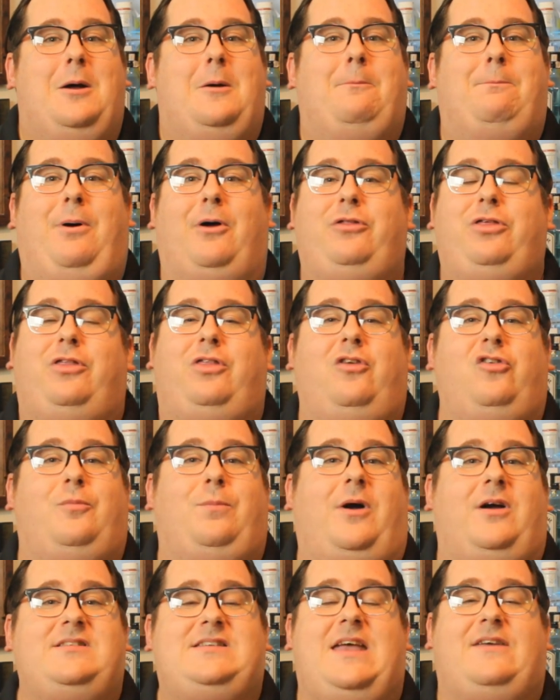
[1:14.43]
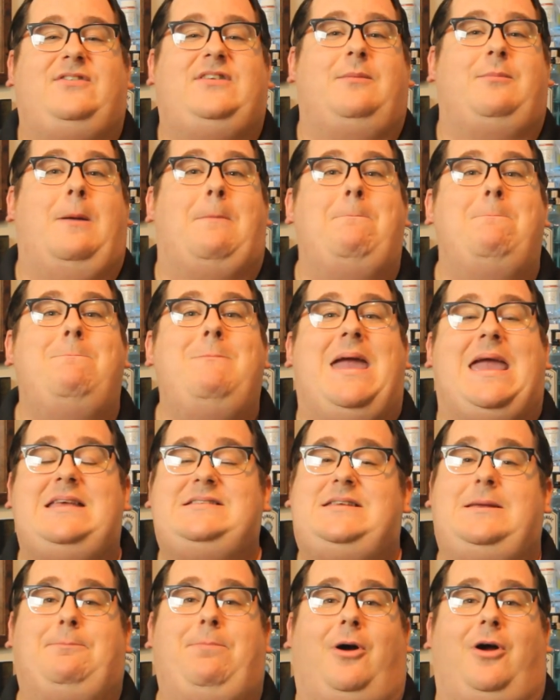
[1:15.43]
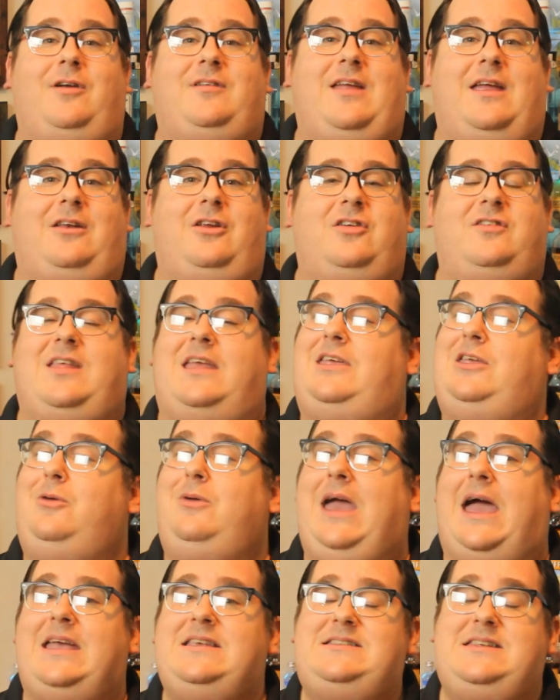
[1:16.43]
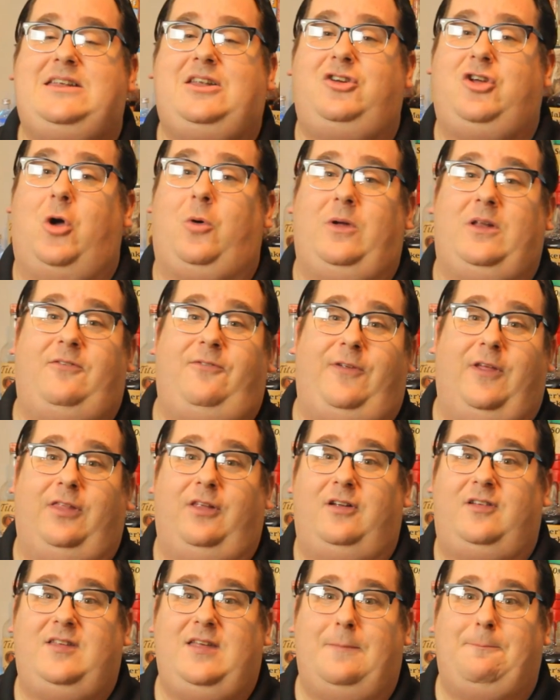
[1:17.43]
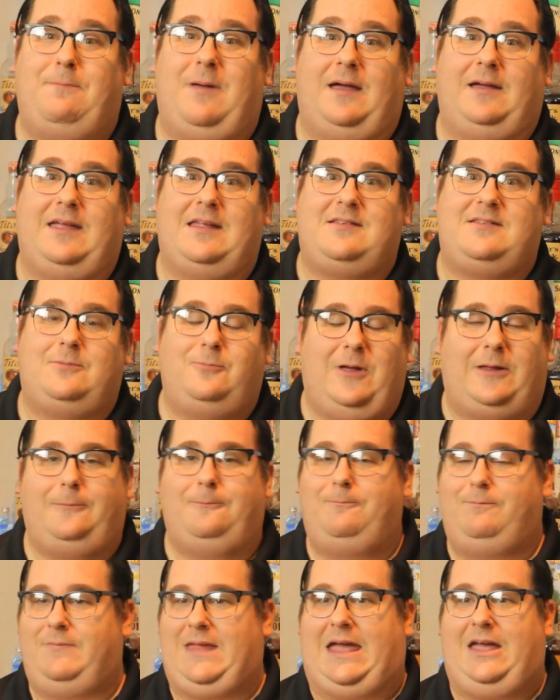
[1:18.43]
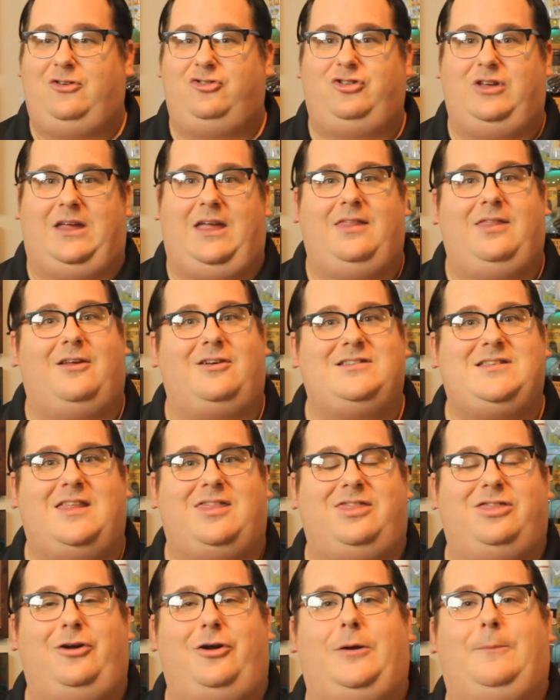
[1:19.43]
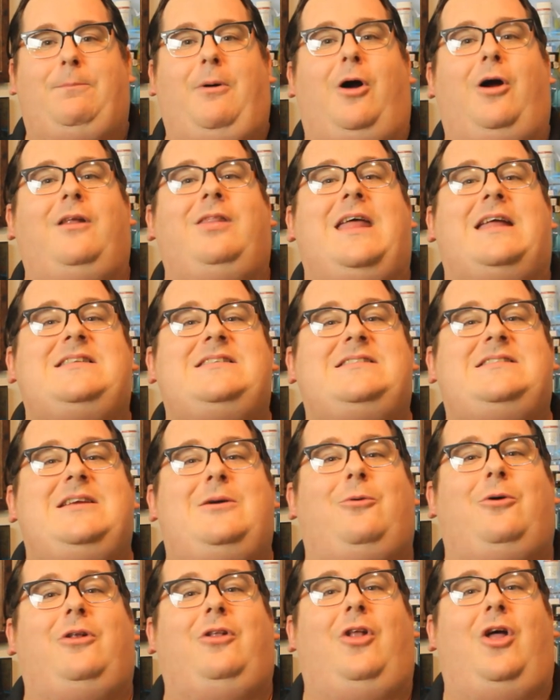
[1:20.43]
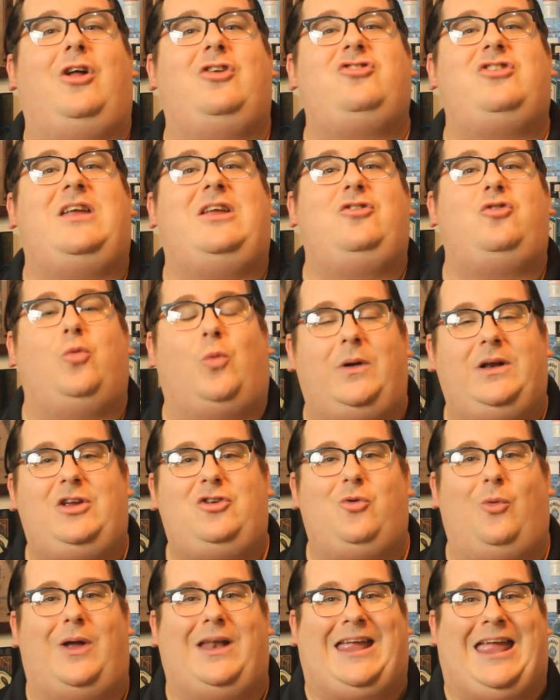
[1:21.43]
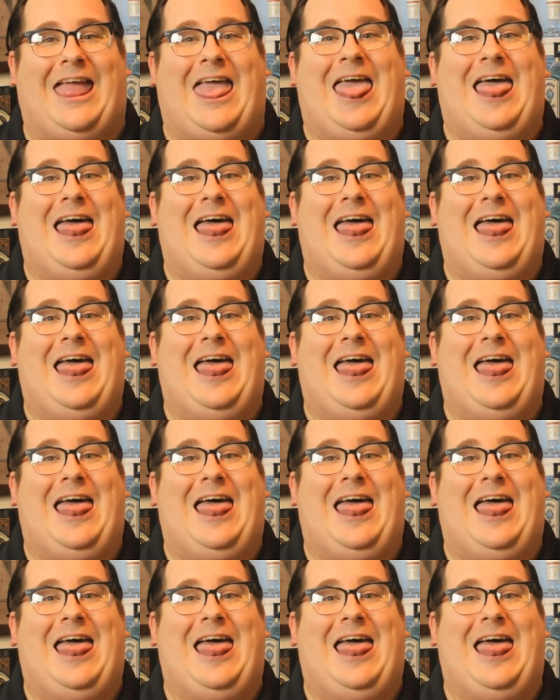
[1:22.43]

Both of those bars have some amazing bartenders that you guys need to go and fill their tip buckets. Well, actually, there's a third bar that SeaWorld launched in 2020,